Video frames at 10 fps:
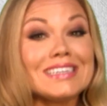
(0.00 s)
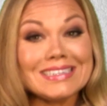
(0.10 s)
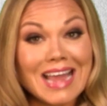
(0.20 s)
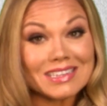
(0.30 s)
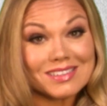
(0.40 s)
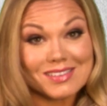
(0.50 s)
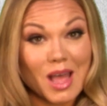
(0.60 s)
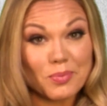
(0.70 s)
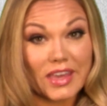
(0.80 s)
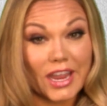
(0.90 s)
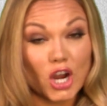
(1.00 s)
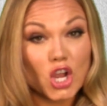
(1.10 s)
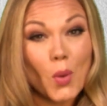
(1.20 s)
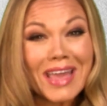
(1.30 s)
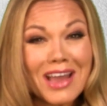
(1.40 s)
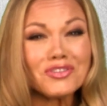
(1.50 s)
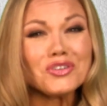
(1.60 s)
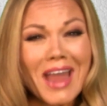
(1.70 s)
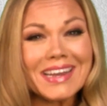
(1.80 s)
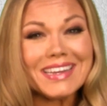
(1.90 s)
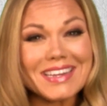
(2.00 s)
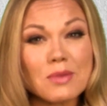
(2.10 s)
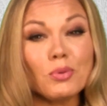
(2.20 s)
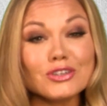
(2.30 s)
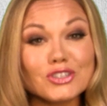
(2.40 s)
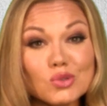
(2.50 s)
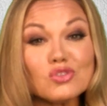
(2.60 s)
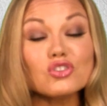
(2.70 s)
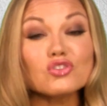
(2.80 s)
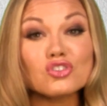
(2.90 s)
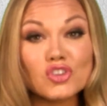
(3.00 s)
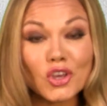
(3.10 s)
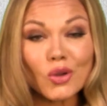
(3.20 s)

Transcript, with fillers: She did not stop there, going after ninety day producers